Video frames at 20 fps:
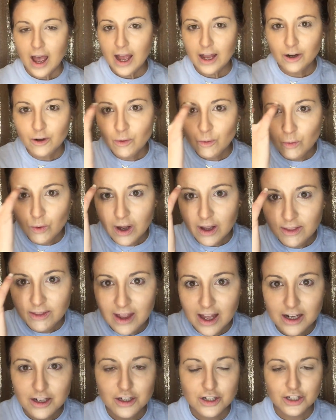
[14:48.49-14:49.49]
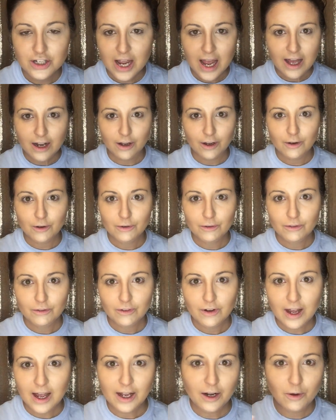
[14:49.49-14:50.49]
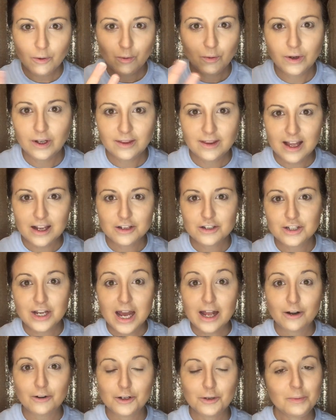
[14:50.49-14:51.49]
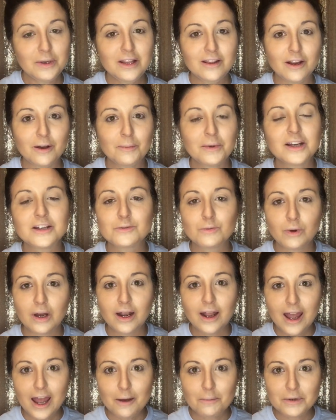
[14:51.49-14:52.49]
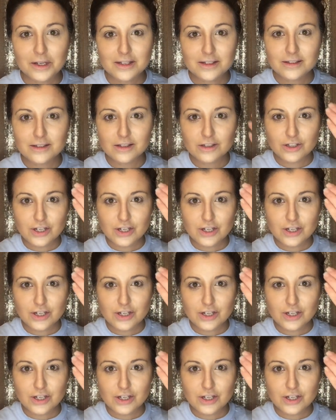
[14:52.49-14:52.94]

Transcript: I don't want that shadow. I don't want that shadow to be there, because what happens?